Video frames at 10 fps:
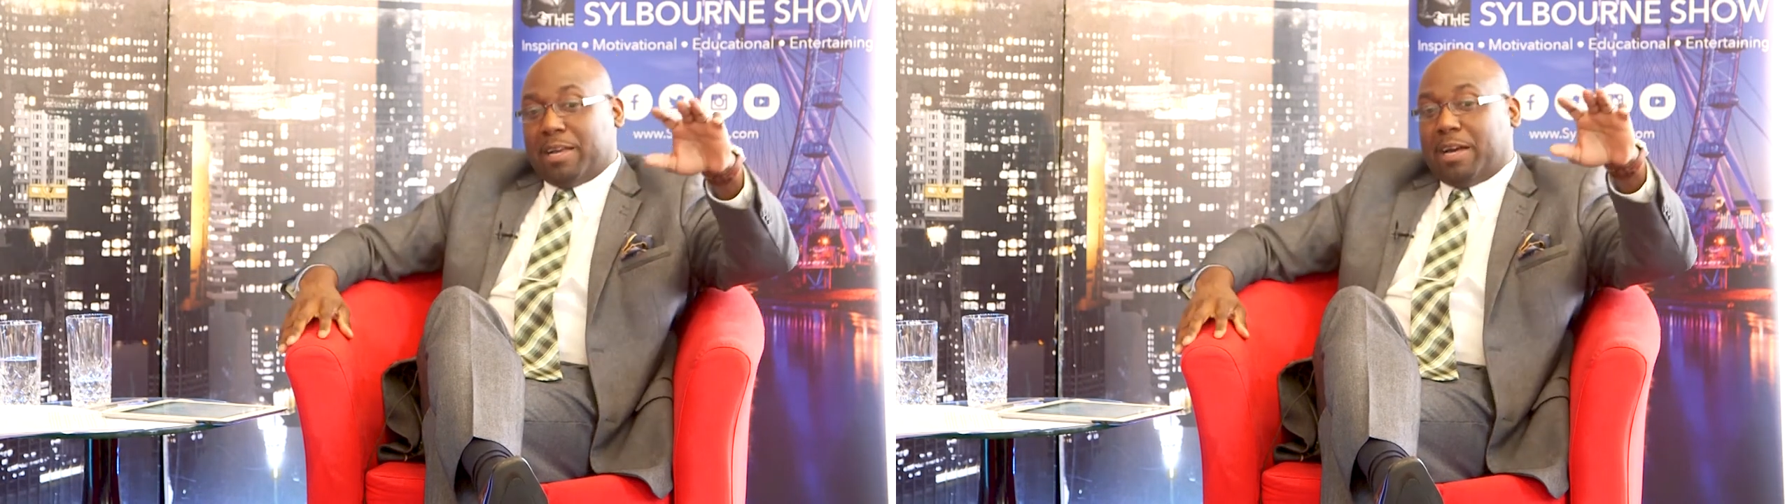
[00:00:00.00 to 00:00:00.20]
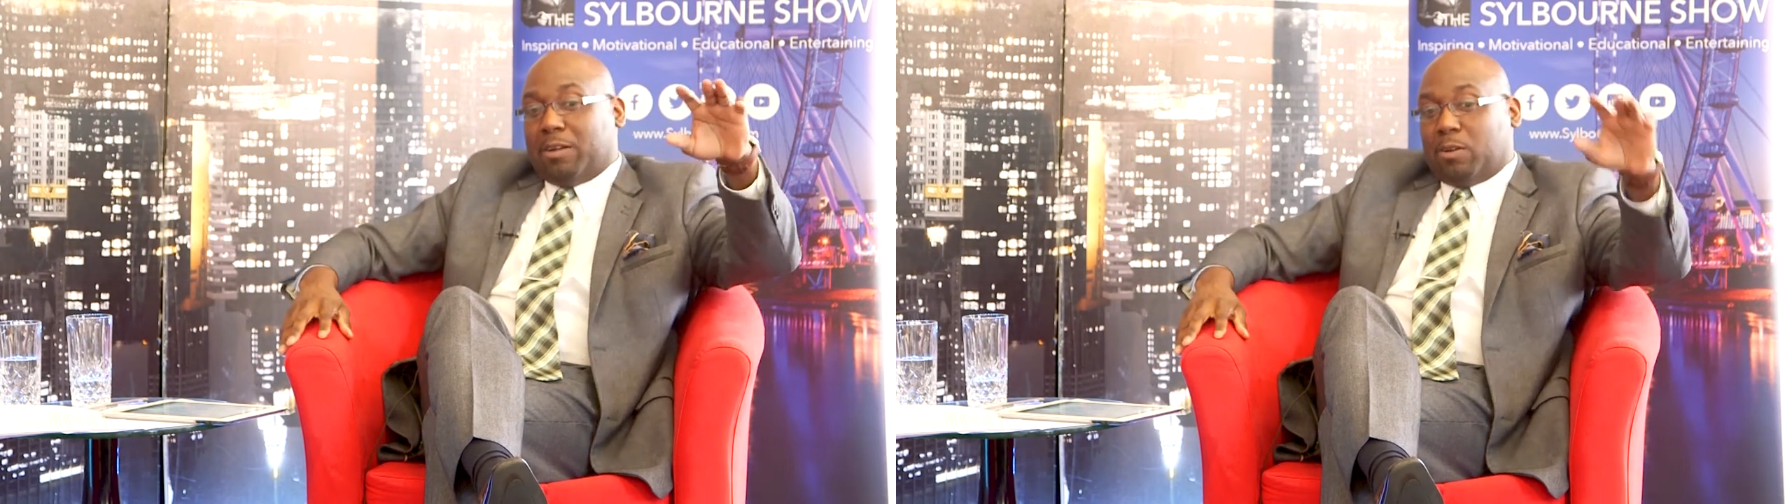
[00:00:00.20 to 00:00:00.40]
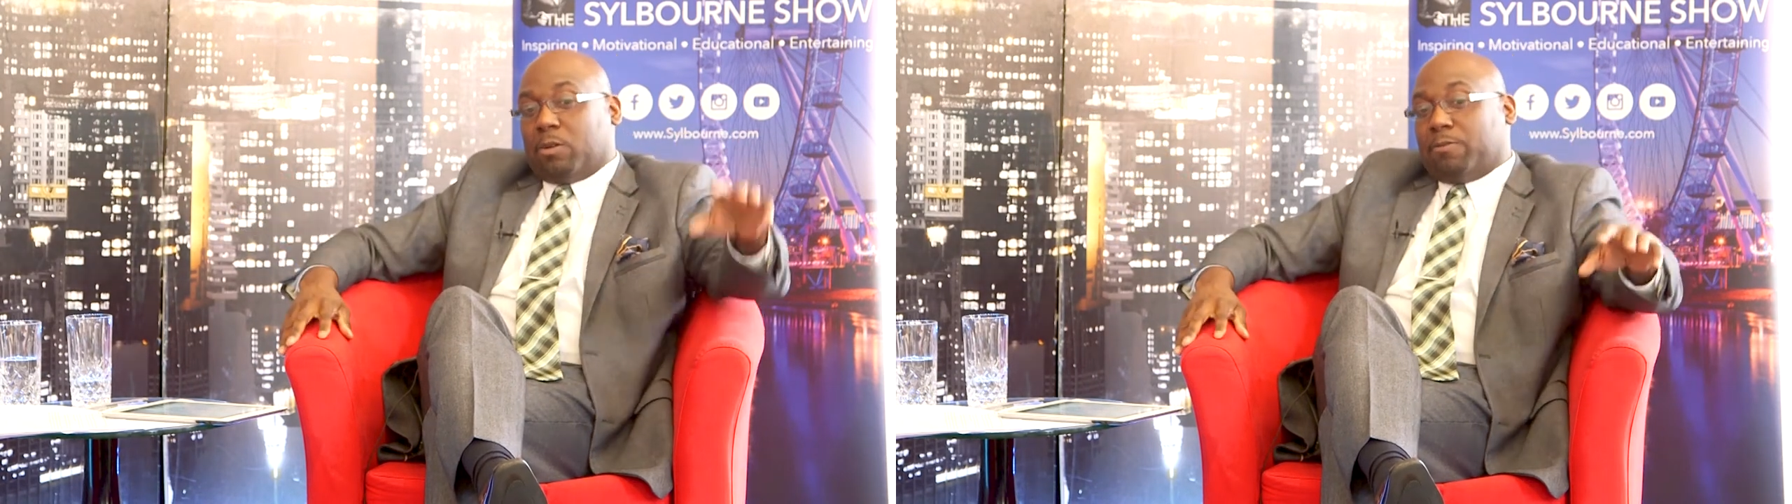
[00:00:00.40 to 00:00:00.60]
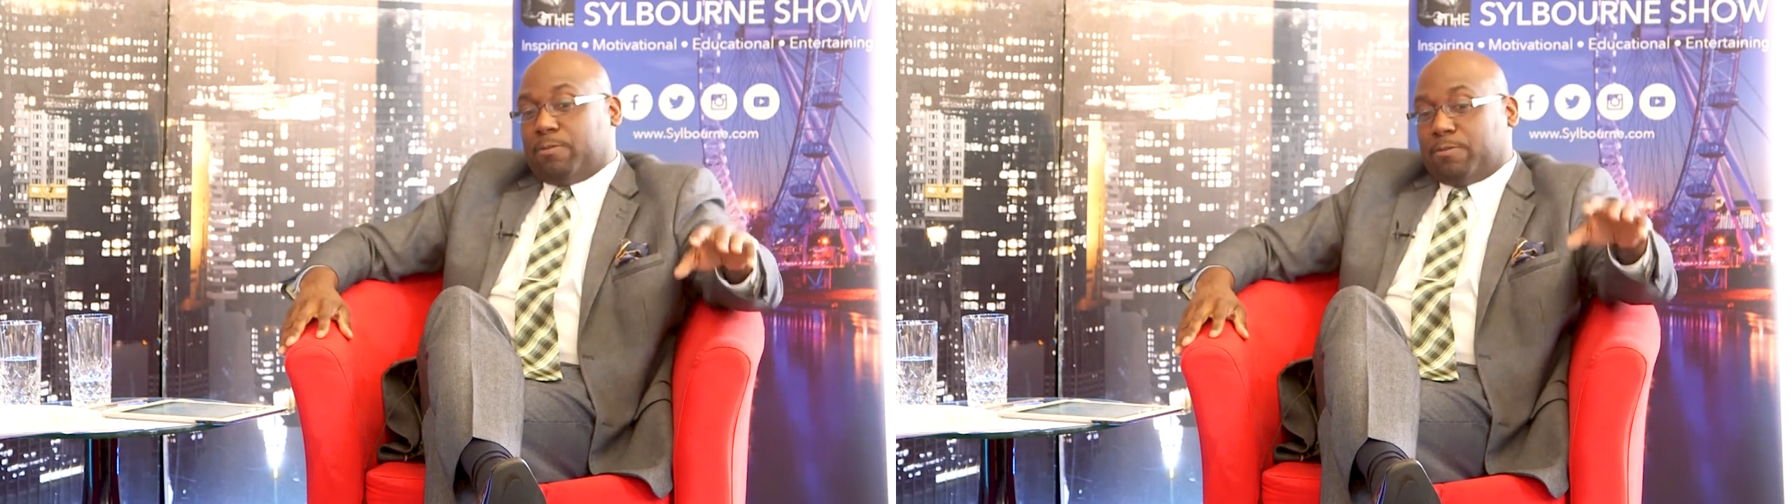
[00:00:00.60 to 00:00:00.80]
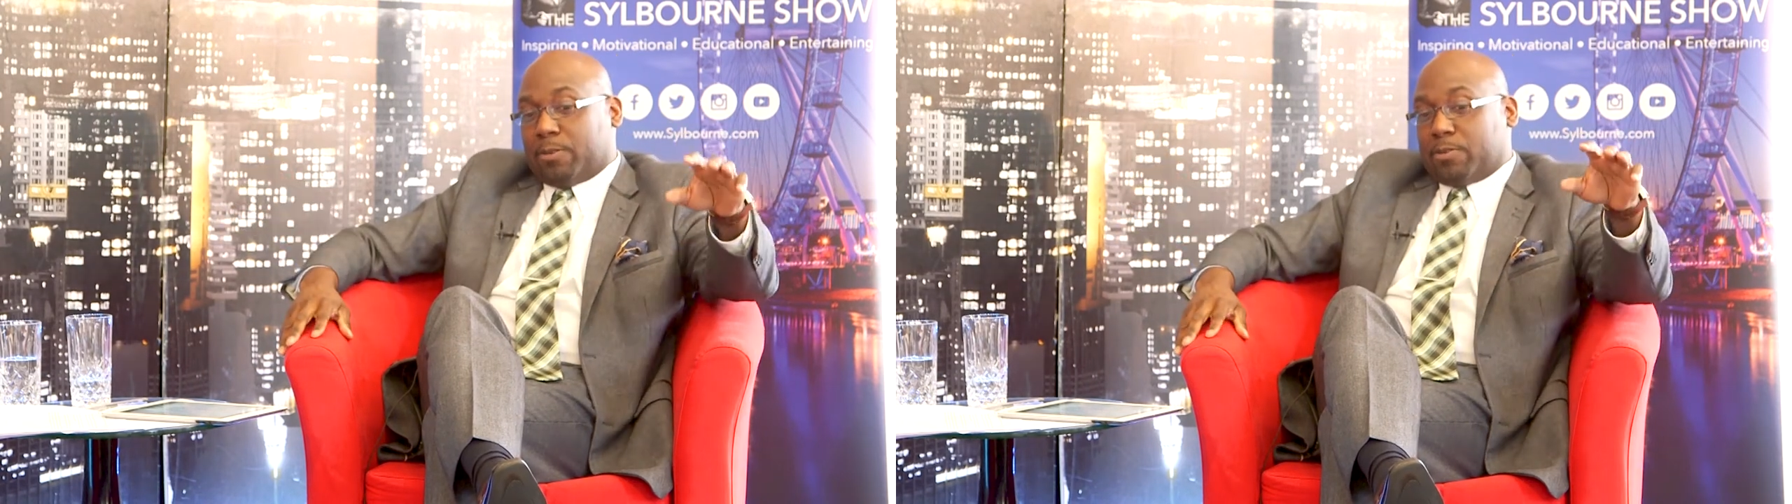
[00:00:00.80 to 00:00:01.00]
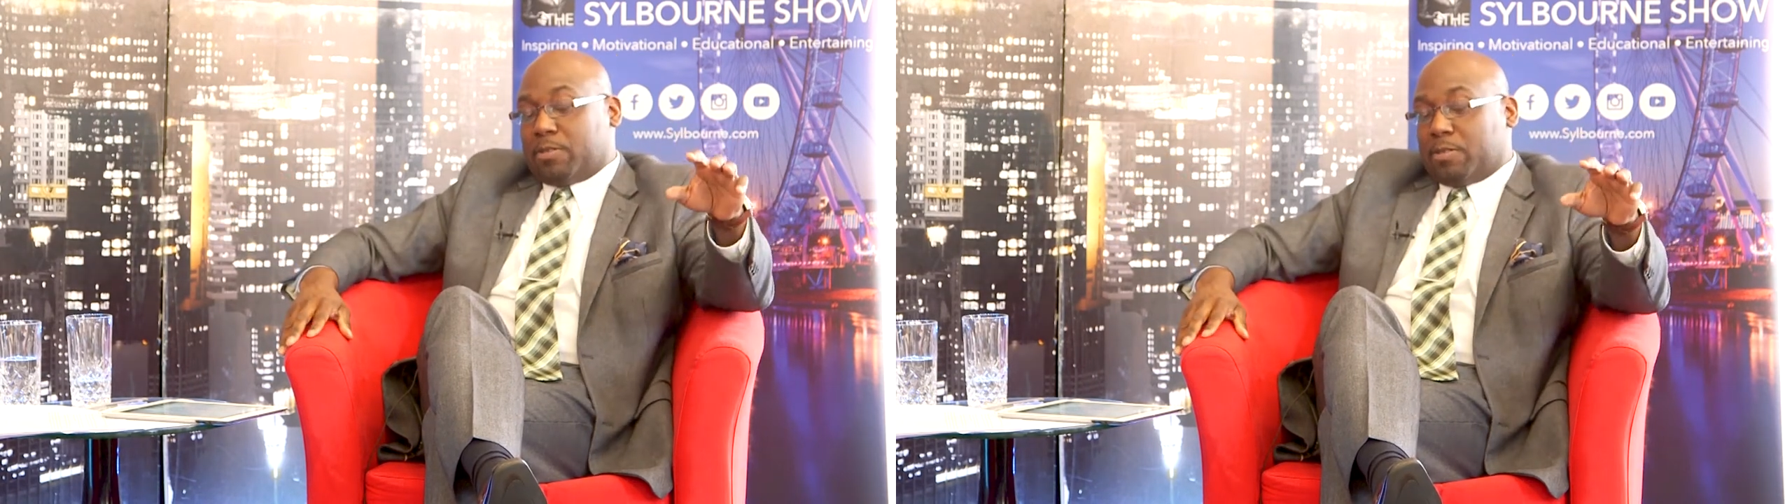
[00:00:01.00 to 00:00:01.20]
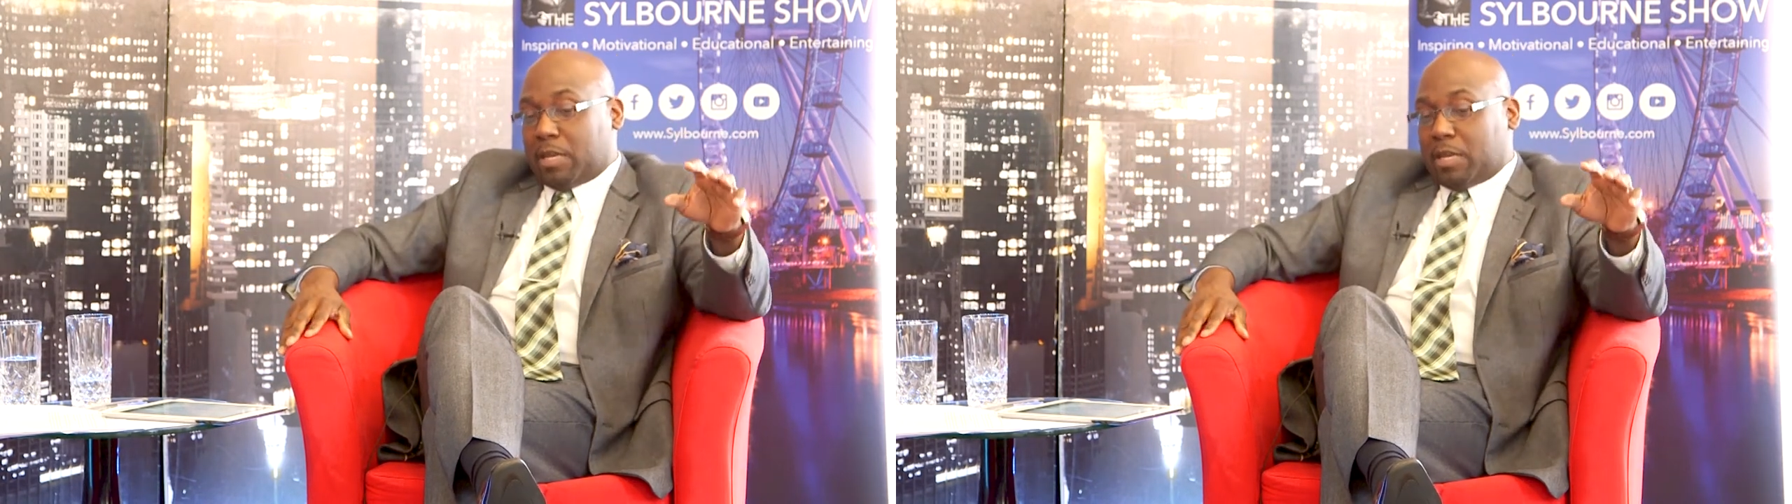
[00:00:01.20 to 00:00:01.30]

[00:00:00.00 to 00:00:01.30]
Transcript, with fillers: a lot of first,